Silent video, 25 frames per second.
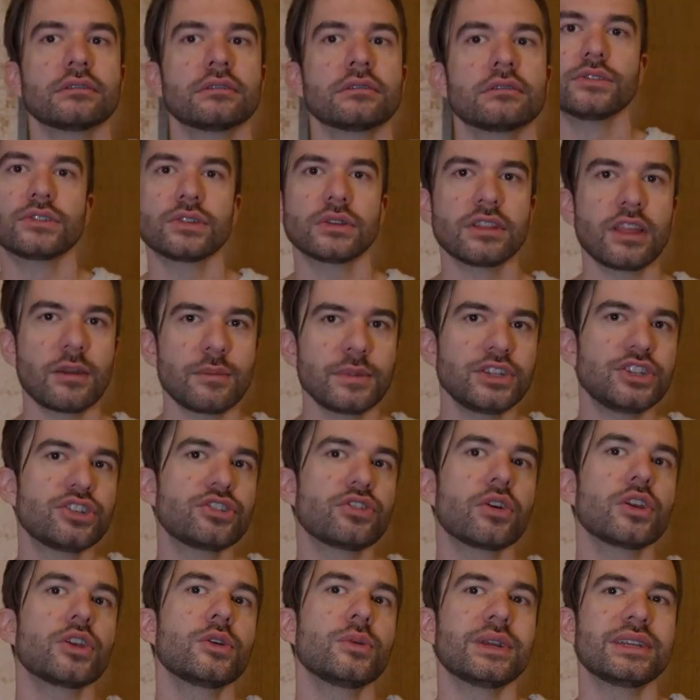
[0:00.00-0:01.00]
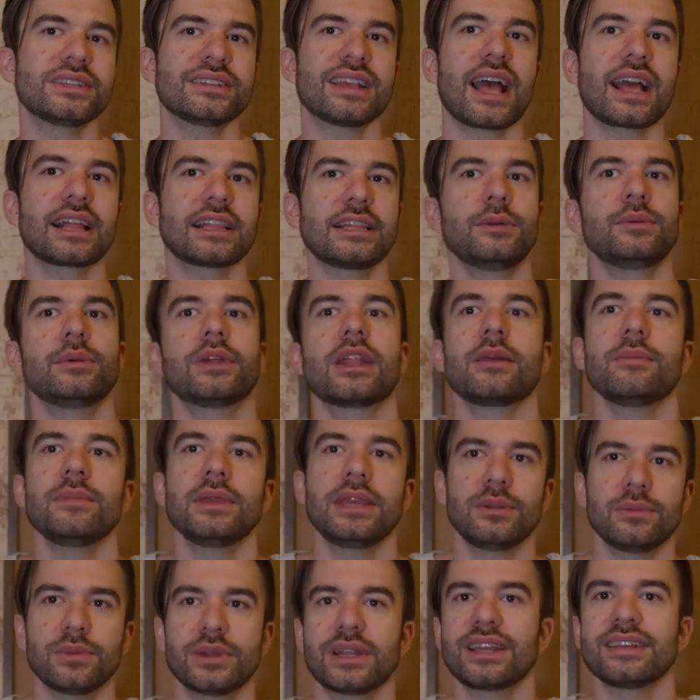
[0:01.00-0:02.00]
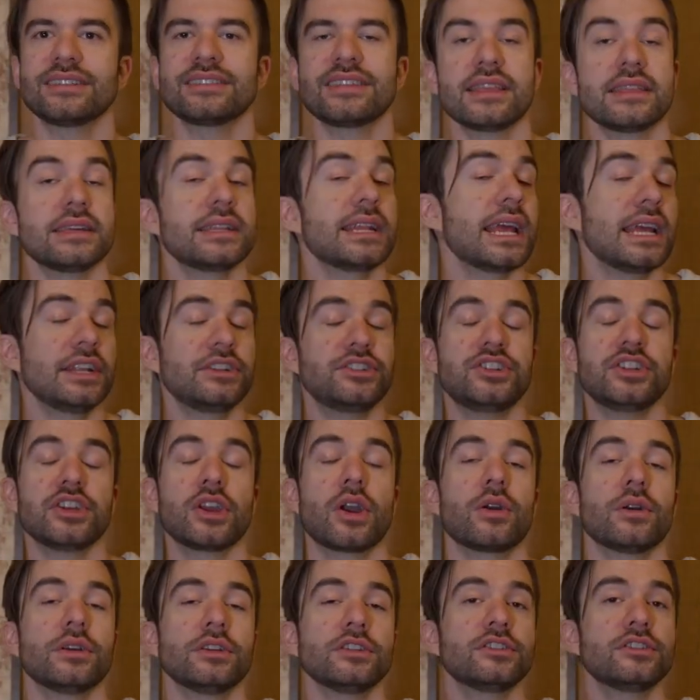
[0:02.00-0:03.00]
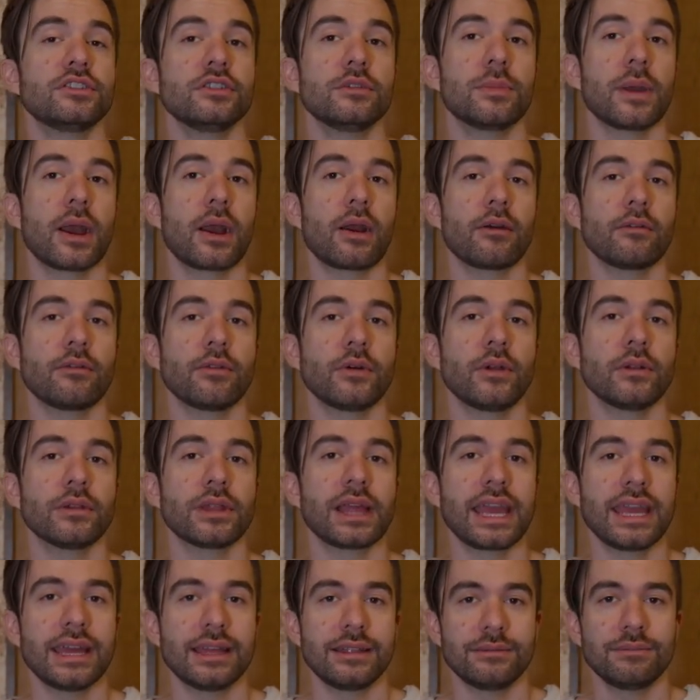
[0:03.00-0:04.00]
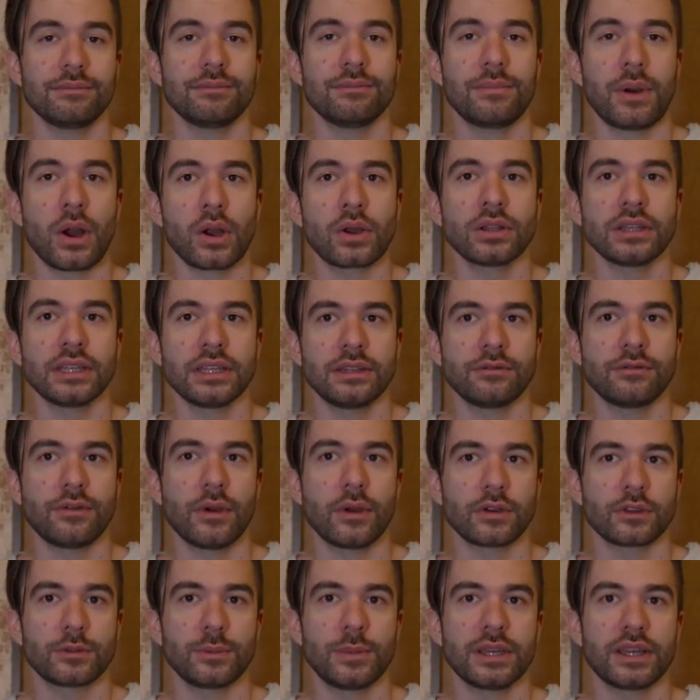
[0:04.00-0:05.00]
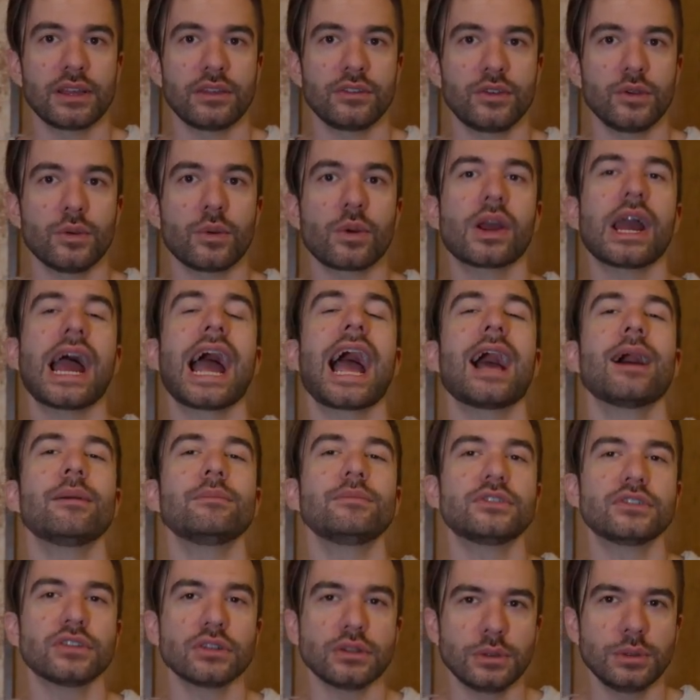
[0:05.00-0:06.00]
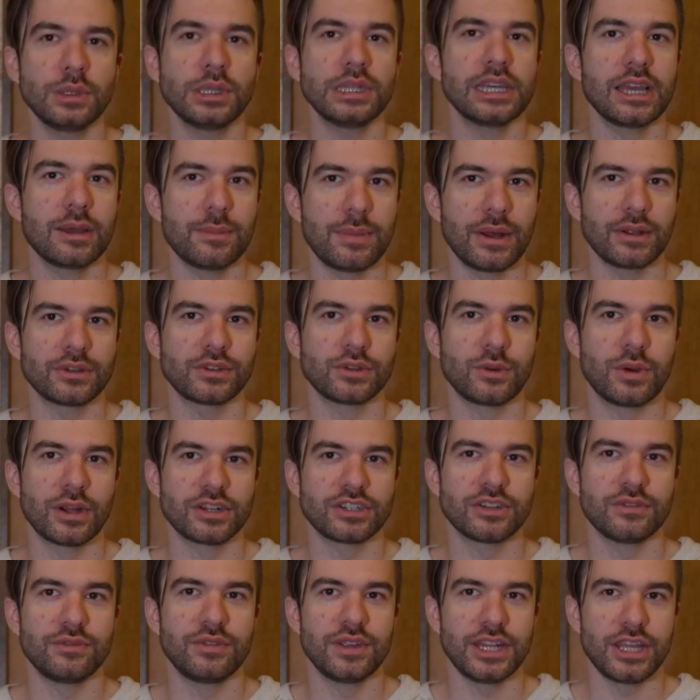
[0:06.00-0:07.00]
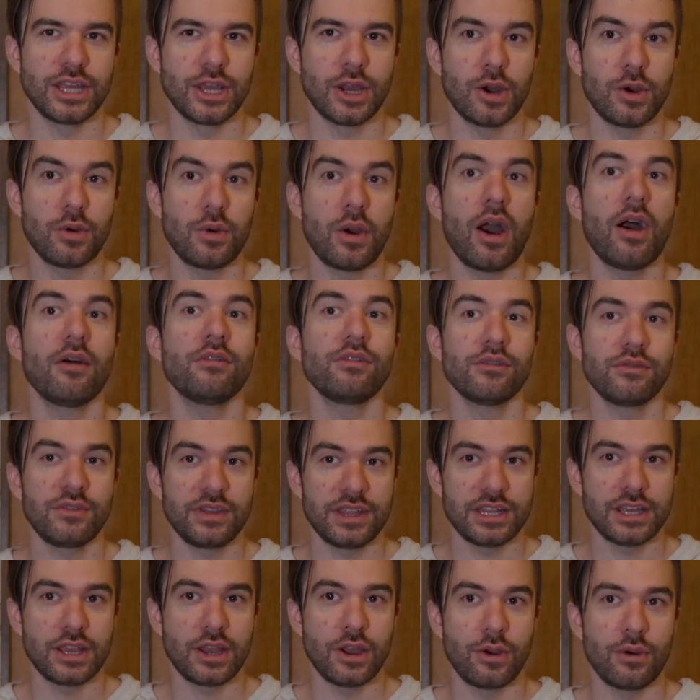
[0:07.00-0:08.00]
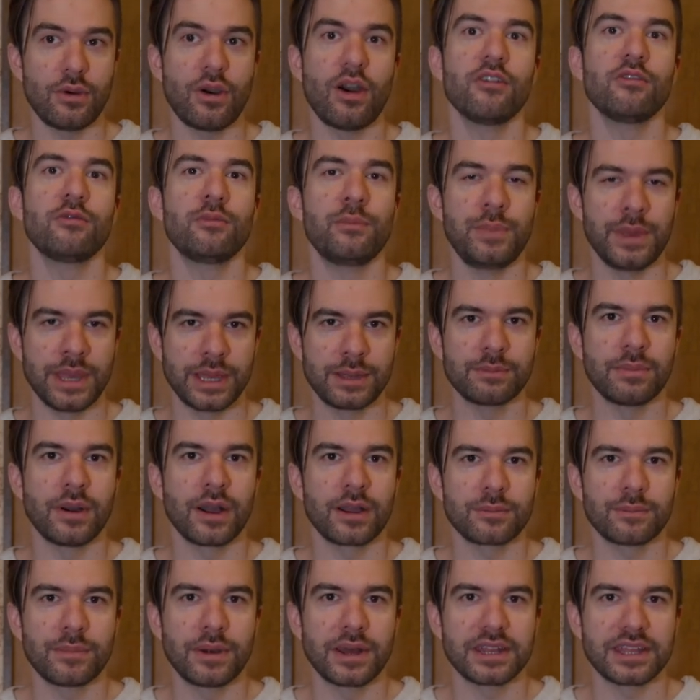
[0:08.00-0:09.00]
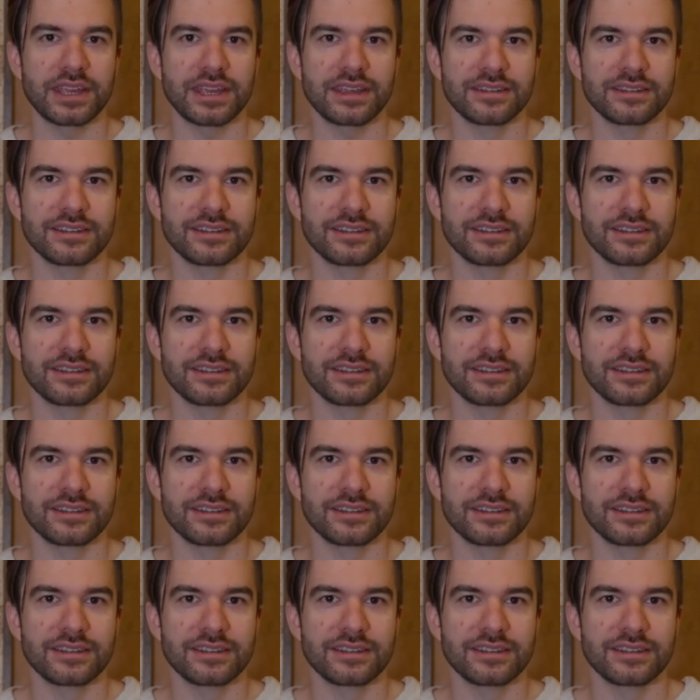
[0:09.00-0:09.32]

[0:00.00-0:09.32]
So let me show you exactly what I mean when I say that HDR is too powerful. And buckle in folks, because you are absolutely about to watch a video of a video of Big Buck Bunny.